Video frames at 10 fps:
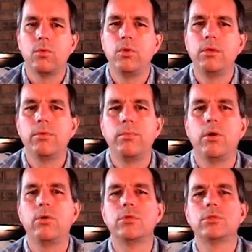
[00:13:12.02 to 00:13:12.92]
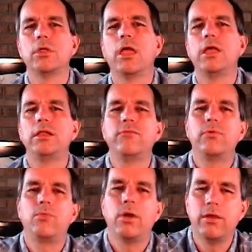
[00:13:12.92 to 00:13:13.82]
We propose a
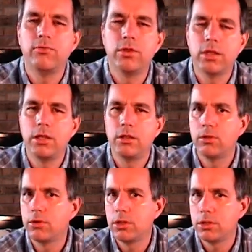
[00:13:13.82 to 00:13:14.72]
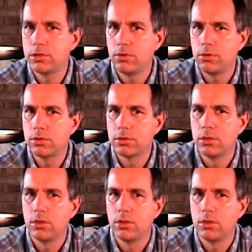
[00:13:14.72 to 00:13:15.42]
different way of looking at learning disorders.